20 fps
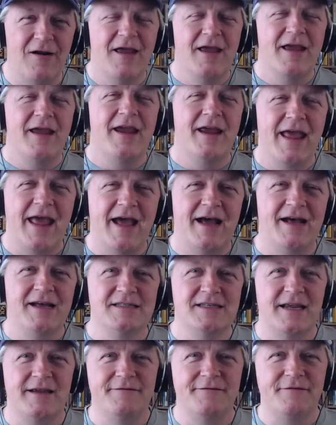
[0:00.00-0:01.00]
It has
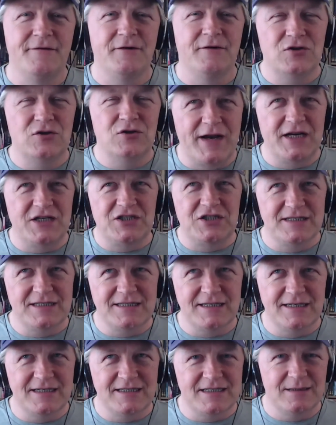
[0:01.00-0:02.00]
a filtration
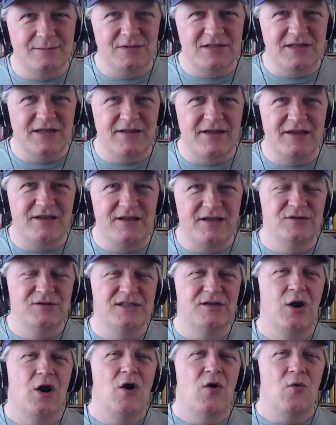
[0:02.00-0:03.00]
system, so they use
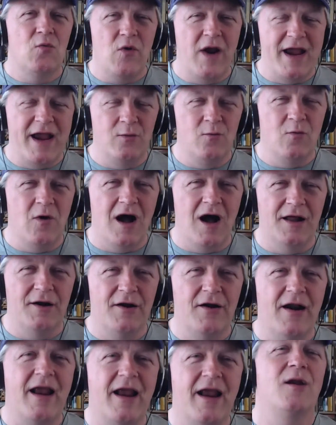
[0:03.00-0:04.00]
rainwater
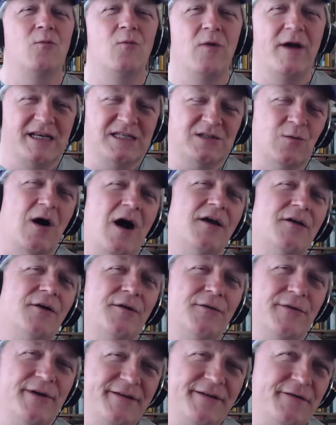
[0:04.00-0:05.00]
and wastewater and
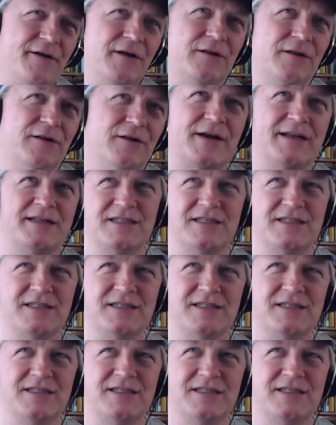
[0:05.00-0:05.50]
refilter it,